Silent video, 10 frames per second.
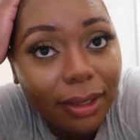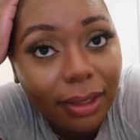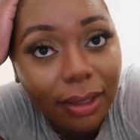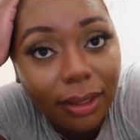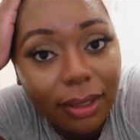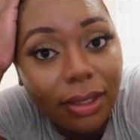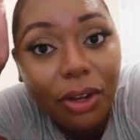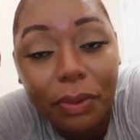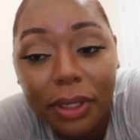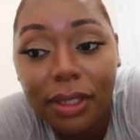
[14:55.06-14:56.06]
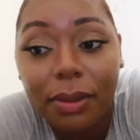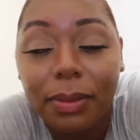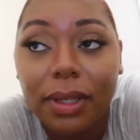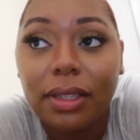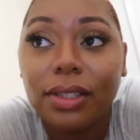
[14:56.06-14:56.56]
yeah, it's always
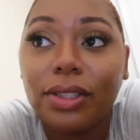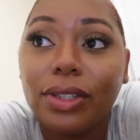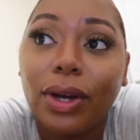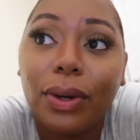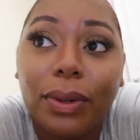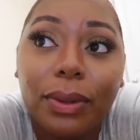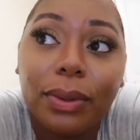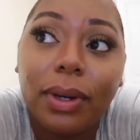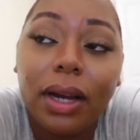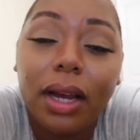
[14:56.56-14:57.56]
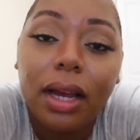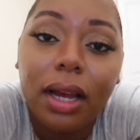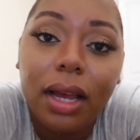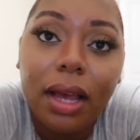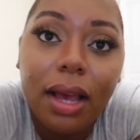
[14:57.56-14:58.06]
something. So
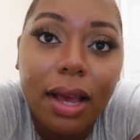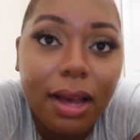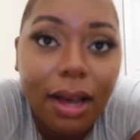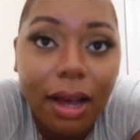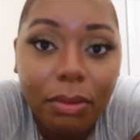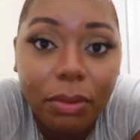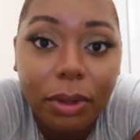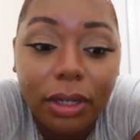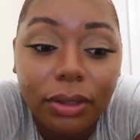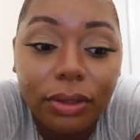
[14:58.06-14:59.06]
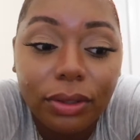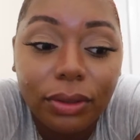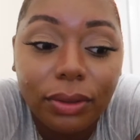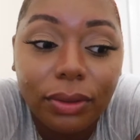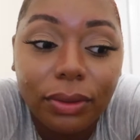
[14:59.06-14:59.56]
I'm about
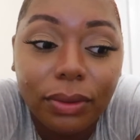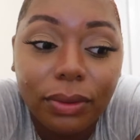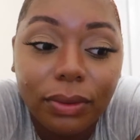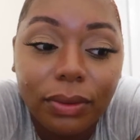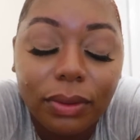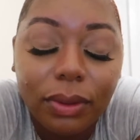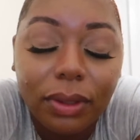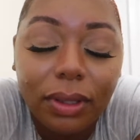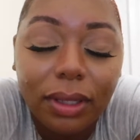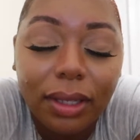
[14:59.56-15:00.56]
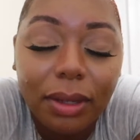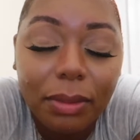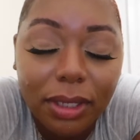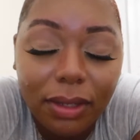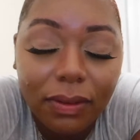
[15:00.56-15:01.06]
to get
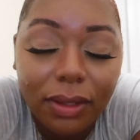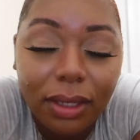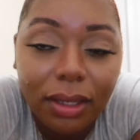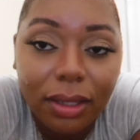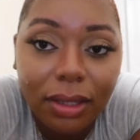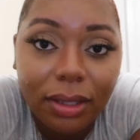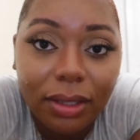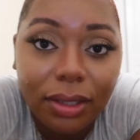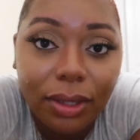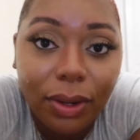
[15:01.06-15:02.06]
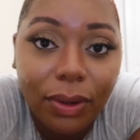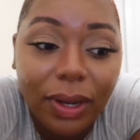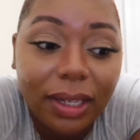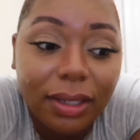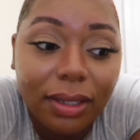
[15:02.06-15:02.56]
myself together so I can